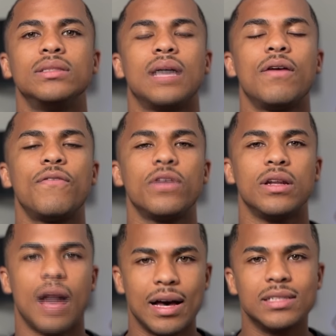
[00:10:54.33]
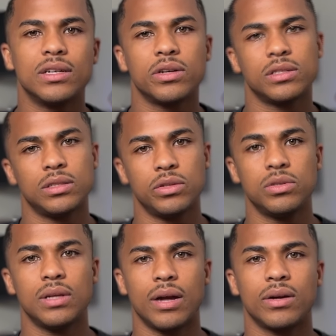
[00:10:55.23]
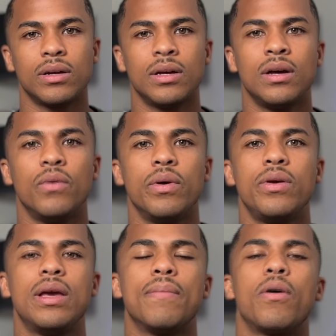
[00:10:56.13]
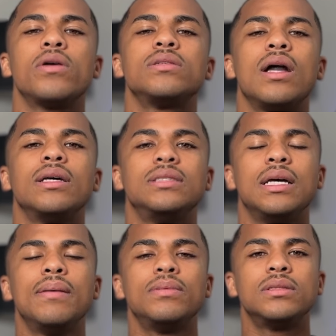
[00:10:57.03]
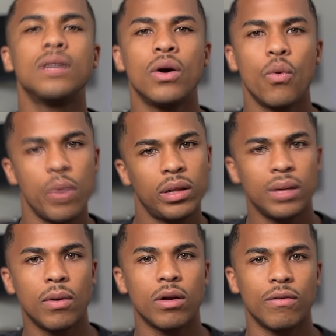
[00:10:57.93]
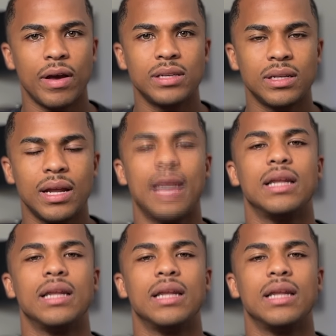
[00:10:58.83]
sign up for the Nas Learns newsletter, where you get personalized tips, weekly motivation, and